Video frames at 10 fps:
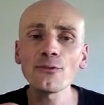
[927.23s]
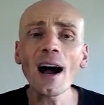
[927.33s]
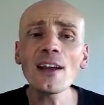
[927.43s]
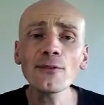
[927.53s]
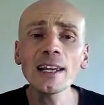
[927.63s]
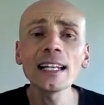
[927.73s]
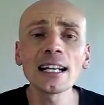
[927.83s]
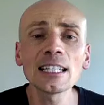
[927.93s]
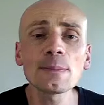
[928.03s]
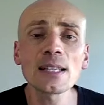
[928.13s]
five
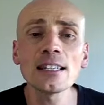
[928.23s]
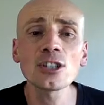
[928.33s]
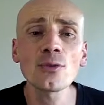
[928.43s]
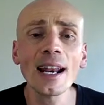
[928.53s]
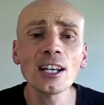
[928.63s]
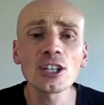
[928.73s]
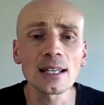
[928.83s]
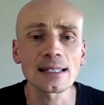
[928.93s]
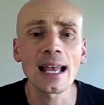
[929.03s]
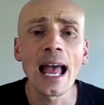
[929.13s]
killer tips and
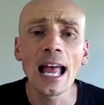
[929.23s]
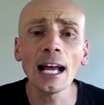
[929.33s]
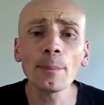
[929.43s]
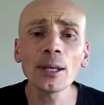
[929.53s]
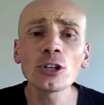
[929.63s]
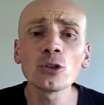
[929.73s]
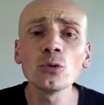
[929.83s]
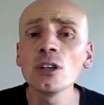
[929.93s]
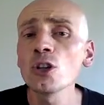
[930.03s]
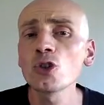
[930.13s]
strategies helping
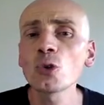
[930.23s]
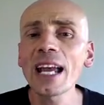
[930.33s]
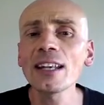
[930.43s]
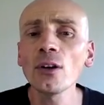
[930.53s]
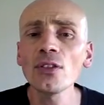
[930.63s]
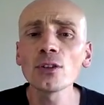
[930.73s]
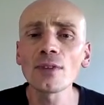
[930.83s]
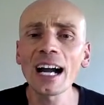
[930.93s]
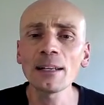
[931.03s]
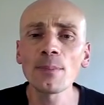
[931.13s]
you to get on the
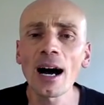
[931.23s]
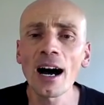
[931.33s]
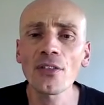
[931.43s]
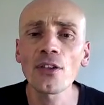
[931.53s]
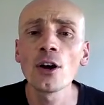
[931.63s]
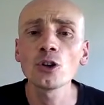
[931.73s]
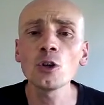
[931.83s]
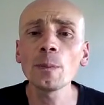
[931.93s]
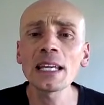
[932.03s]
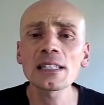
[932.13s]
right path
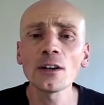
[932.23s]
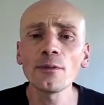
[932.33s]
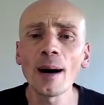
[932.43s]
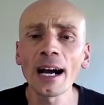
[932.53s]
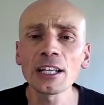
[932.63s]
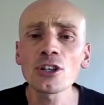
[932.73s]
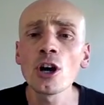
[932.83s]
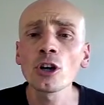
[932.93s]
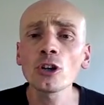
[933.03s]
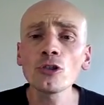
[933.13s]
to peace of mind,
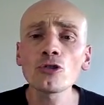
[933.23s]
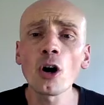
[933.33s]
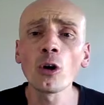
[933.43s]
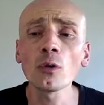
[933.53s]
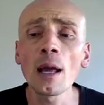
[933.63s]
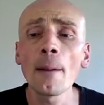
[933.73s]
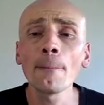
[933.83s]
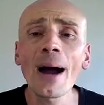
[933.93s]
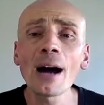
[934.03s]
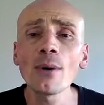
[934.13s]
control,
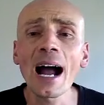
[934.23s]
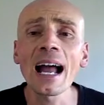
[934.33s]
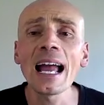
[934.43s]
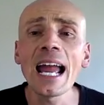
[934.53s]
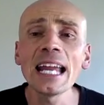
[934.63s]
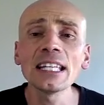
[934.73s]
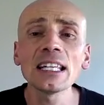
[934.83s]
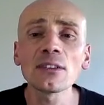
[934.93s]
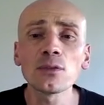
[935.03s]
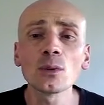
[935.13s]
power and
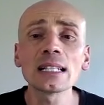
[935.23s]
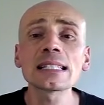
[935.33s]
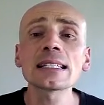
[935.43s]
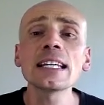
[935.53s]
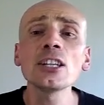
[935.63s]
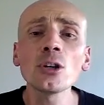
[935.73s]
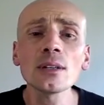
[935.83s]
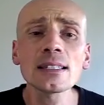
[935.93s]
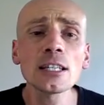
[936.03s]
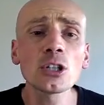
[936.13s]
influence in
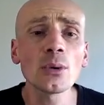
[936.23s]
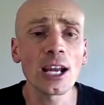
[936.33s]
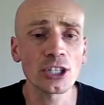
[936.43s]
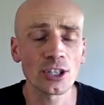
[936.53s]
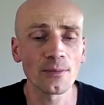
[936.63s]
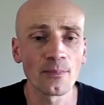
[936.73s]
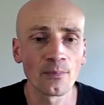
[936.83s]
your situation.